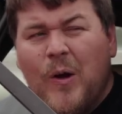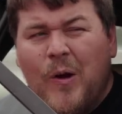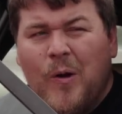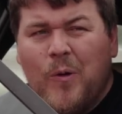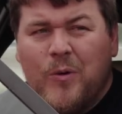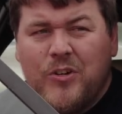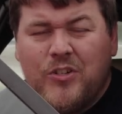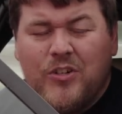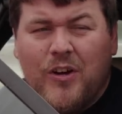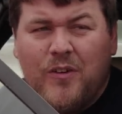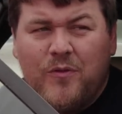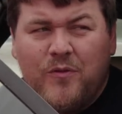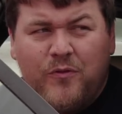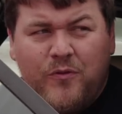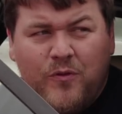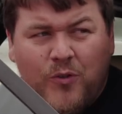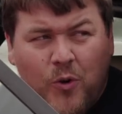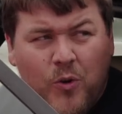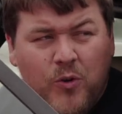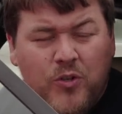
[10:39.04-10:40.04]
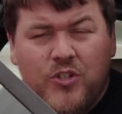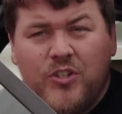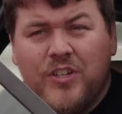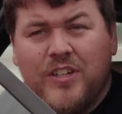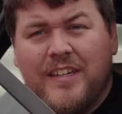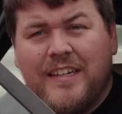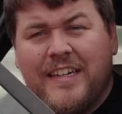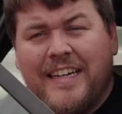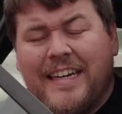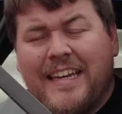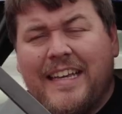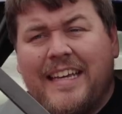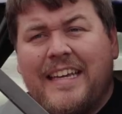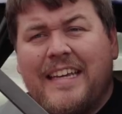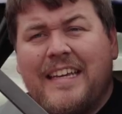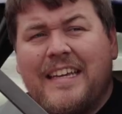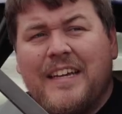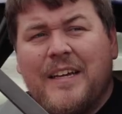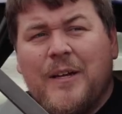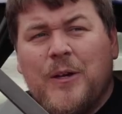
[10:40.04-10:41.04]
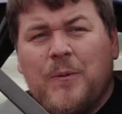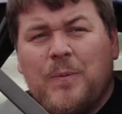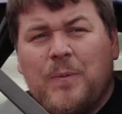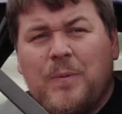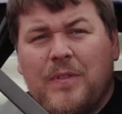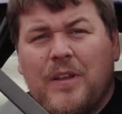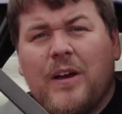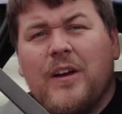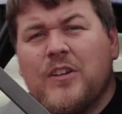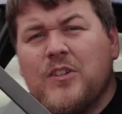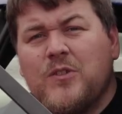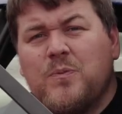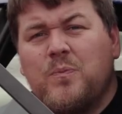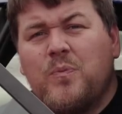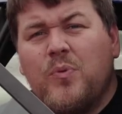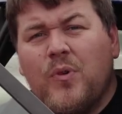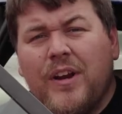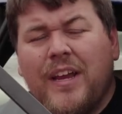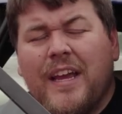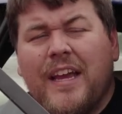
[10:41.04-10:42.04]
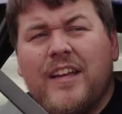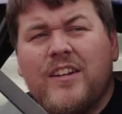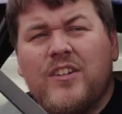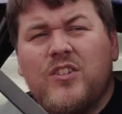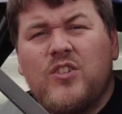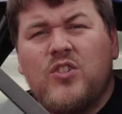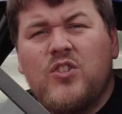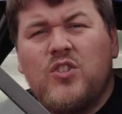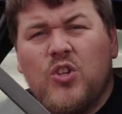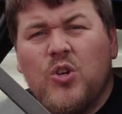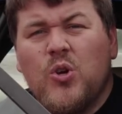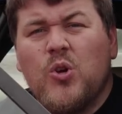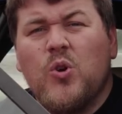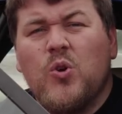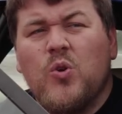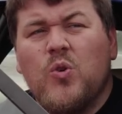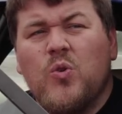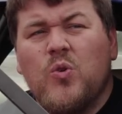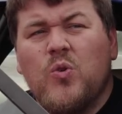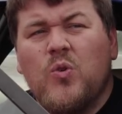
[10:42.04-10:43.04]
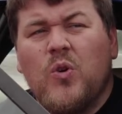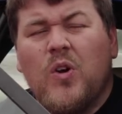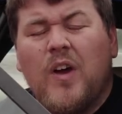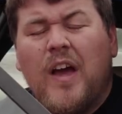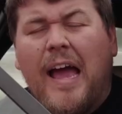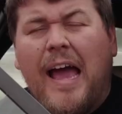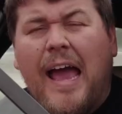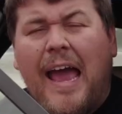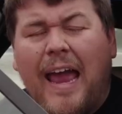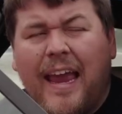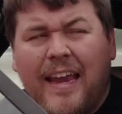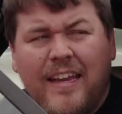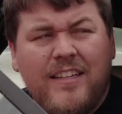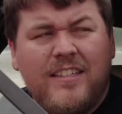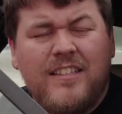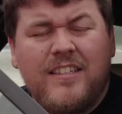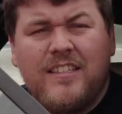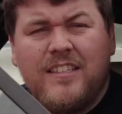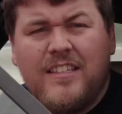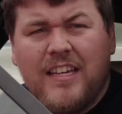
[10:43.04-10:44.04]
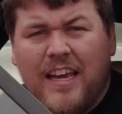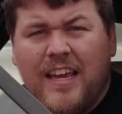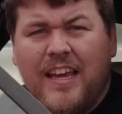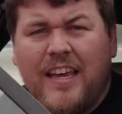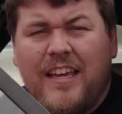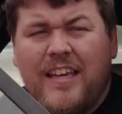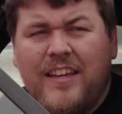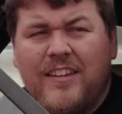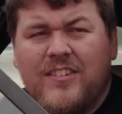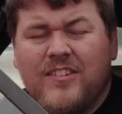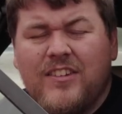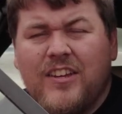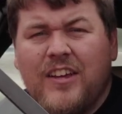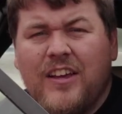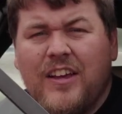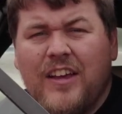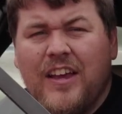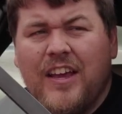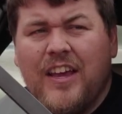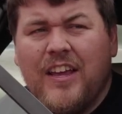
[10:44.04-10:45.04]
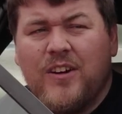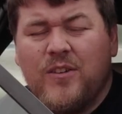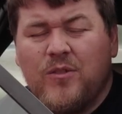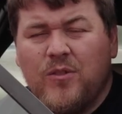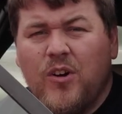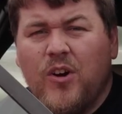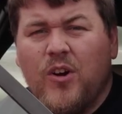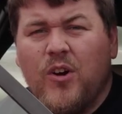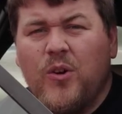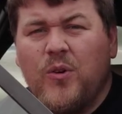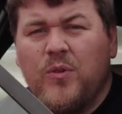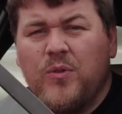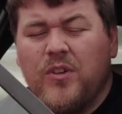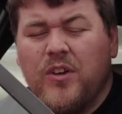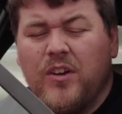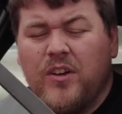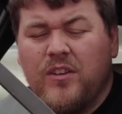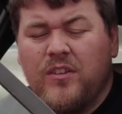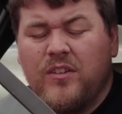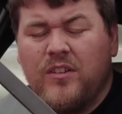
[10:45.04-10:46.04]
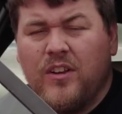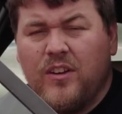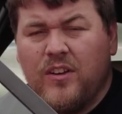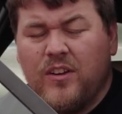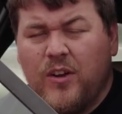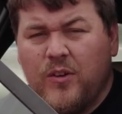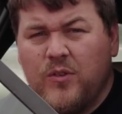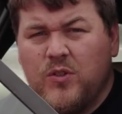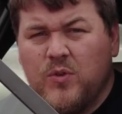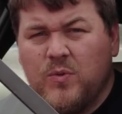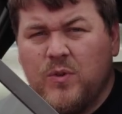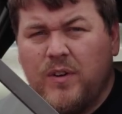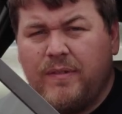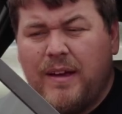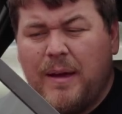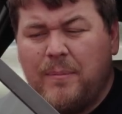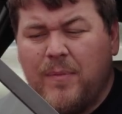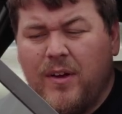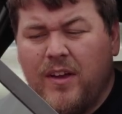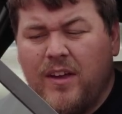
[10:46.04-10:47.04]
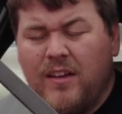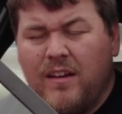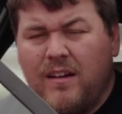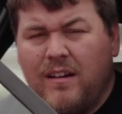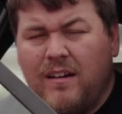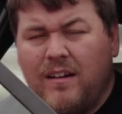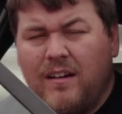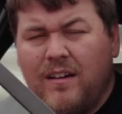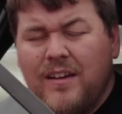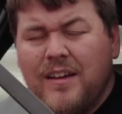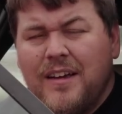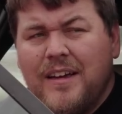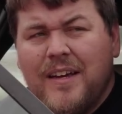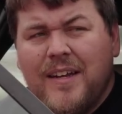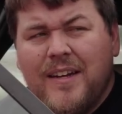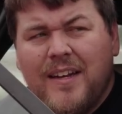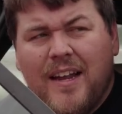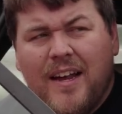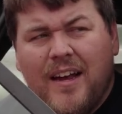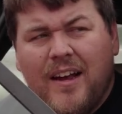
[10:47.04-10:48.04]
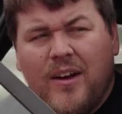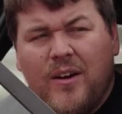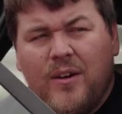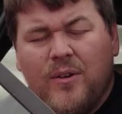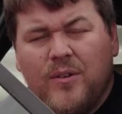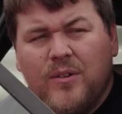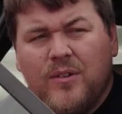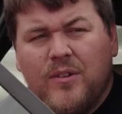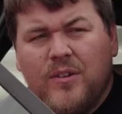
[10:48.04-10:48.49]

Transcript: which unfortunately does bring it to 8 days in a row that Lotus will have had my car. Now,